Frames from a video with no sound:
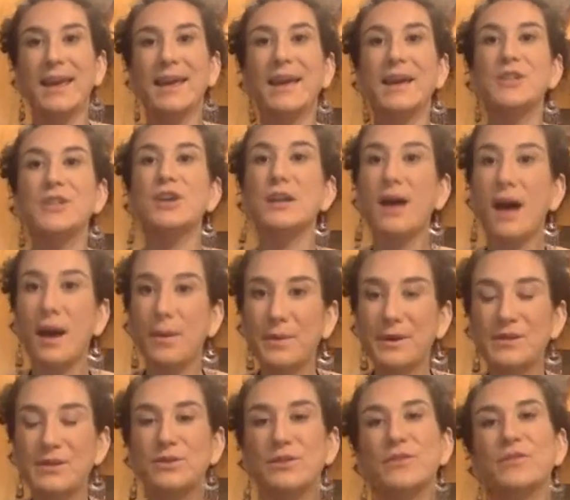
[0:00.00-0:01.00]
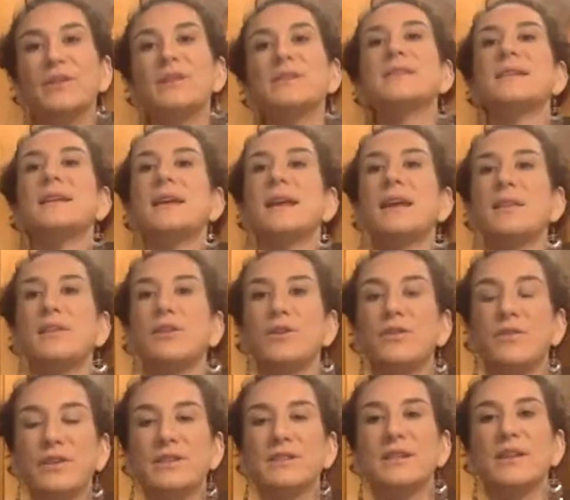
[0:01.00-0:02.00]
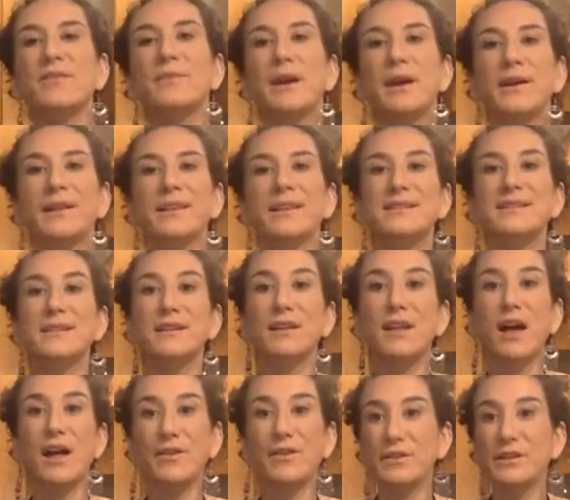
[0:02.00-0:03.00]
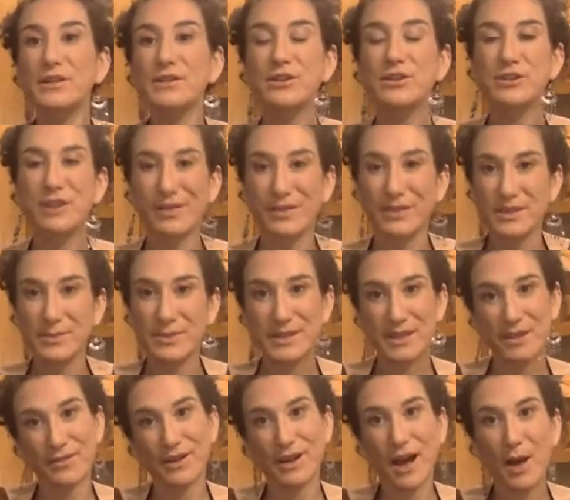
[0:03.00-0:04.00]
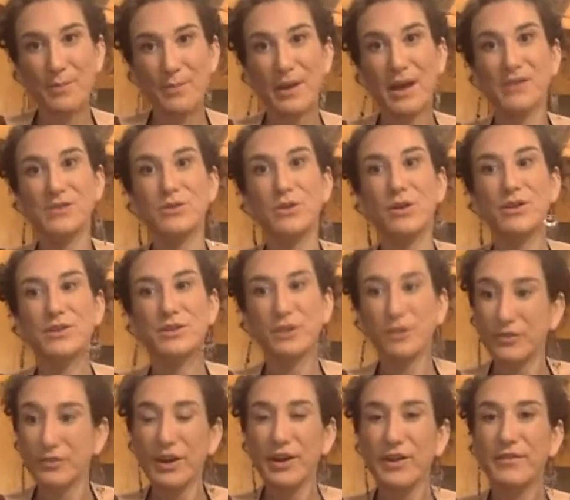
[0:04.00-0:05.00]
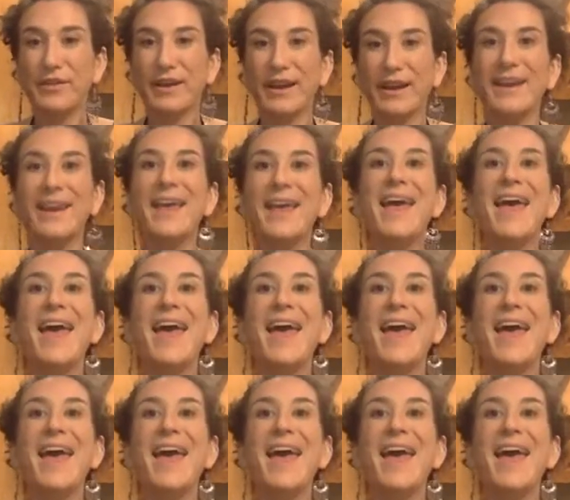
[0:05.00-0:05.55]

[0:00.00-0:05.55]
And Johns Hopkins University and the University of Maryland did a lot of research on the specific compound called sulforaphane,